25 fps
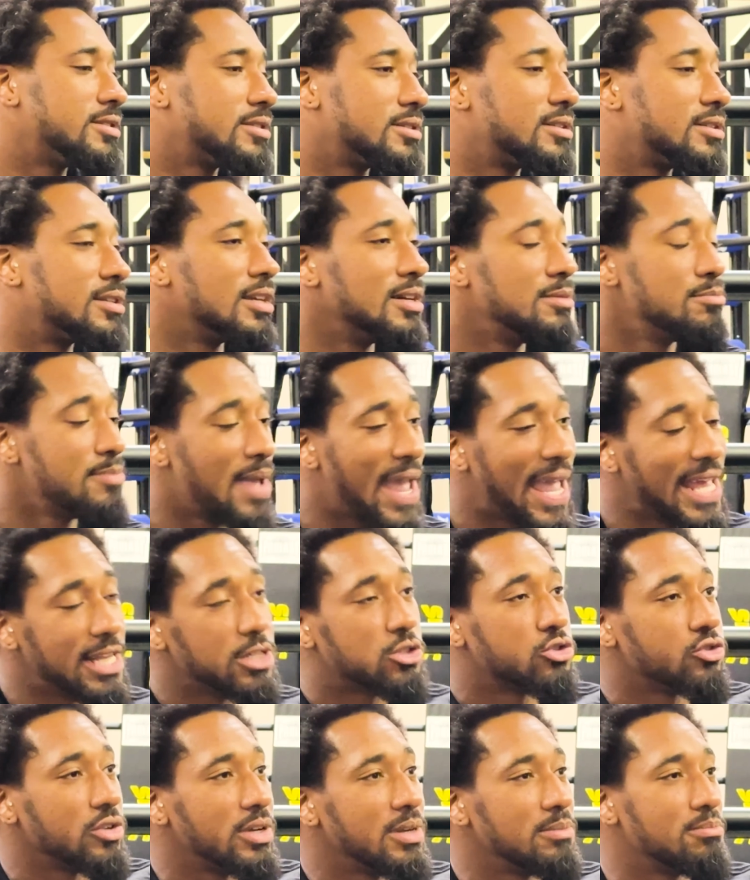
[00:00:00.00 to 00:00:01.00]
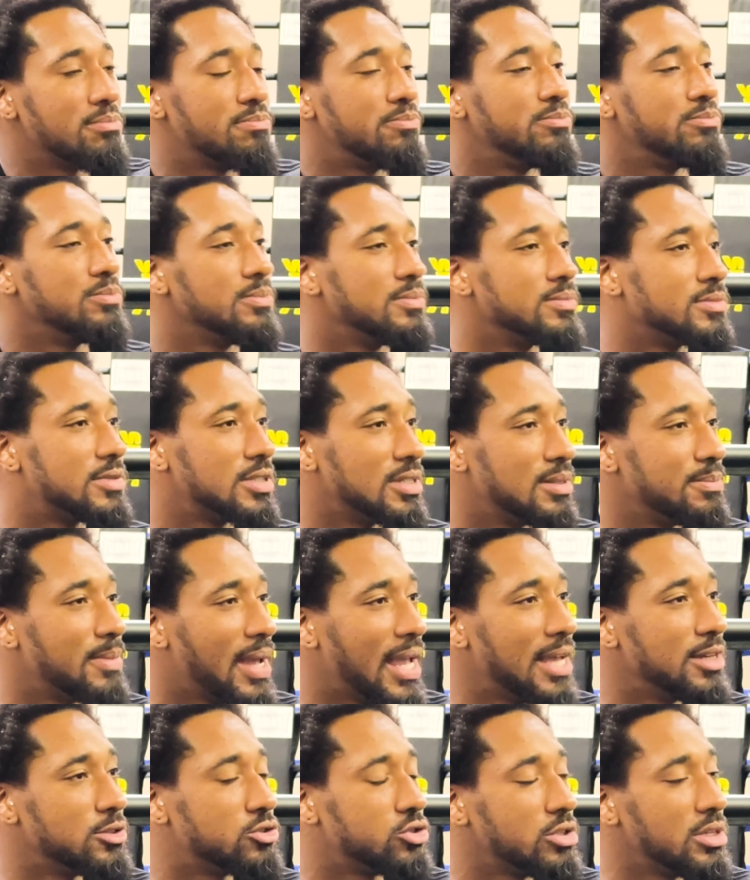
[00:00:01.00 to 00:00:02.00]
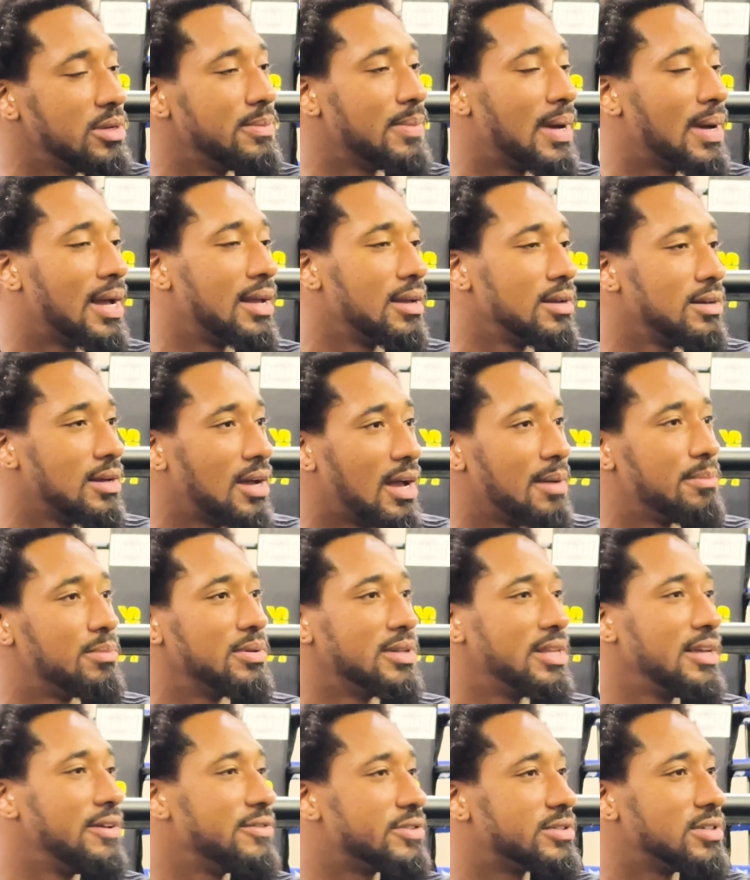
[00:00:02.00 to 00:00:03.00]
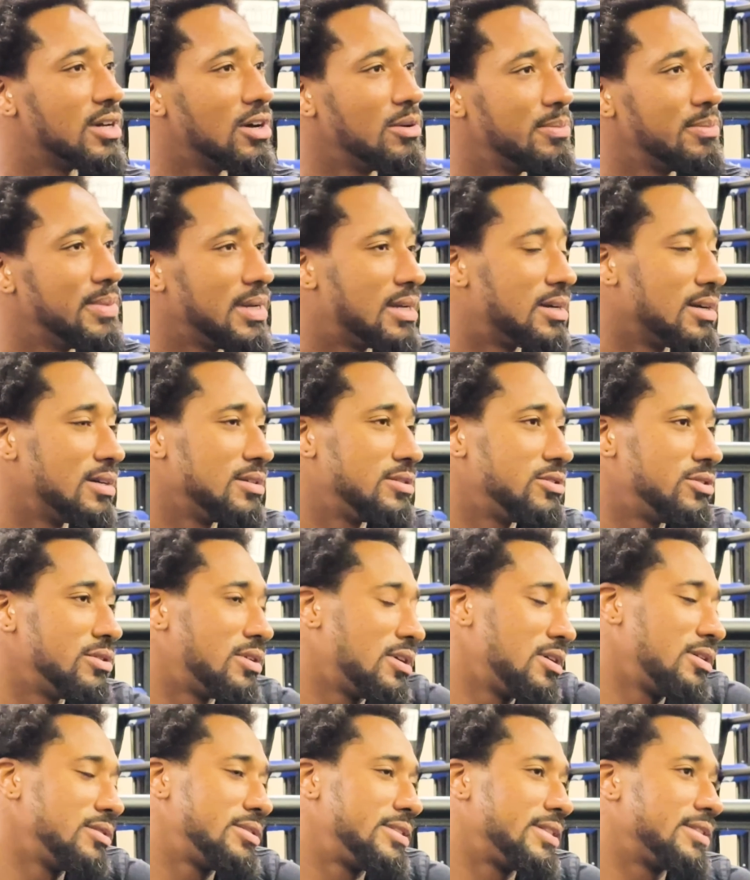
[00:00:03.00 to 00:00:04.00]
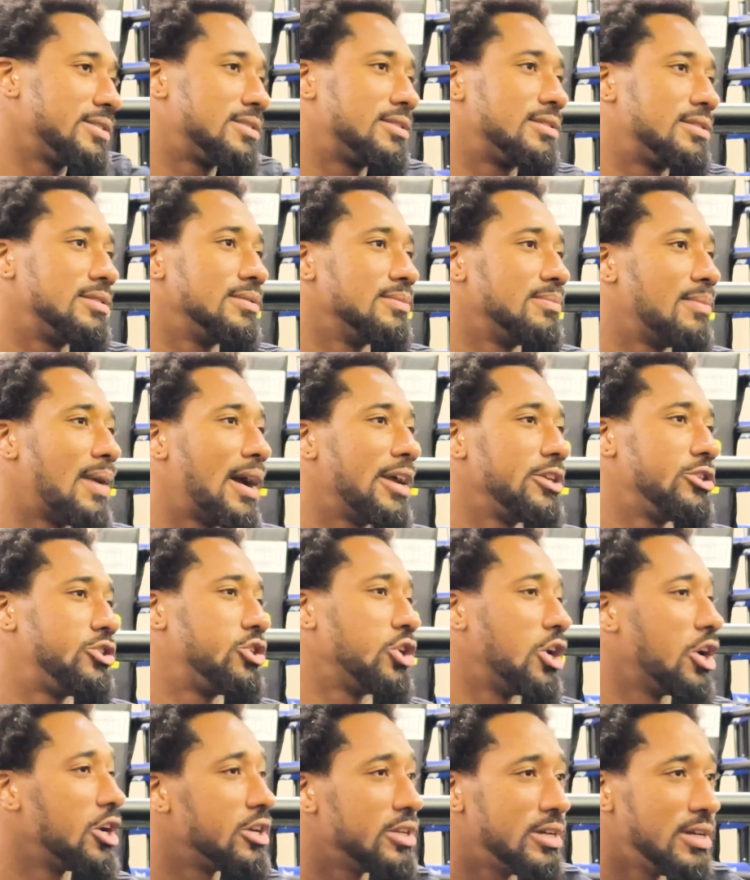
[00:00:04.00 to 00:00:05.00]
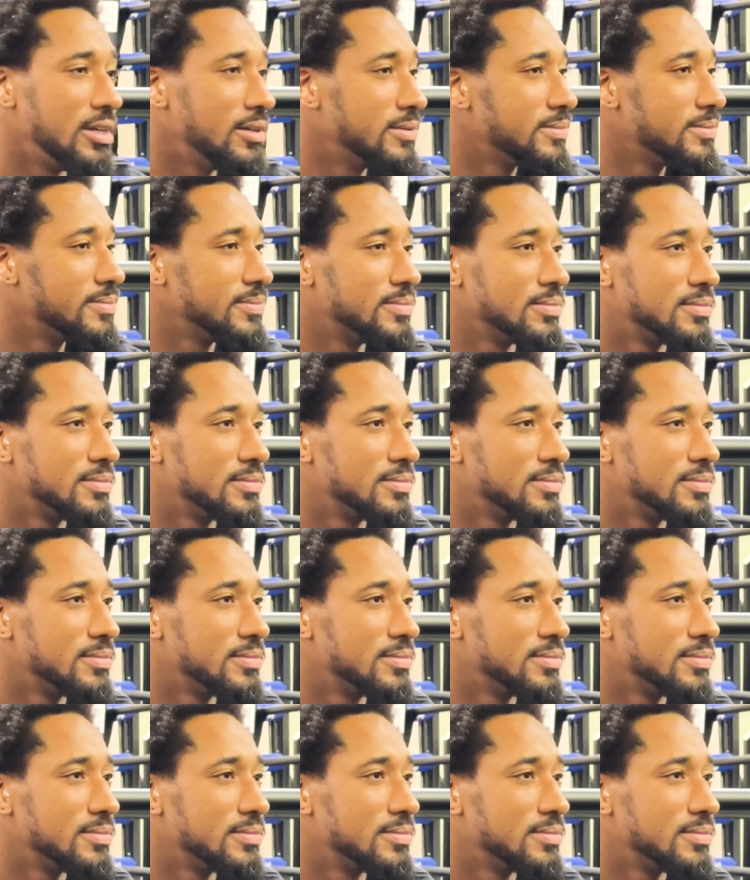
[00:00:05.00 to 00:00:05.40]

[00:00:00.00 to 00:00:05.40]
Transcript: To the mainstream, I believe so, because, you know, just my journey,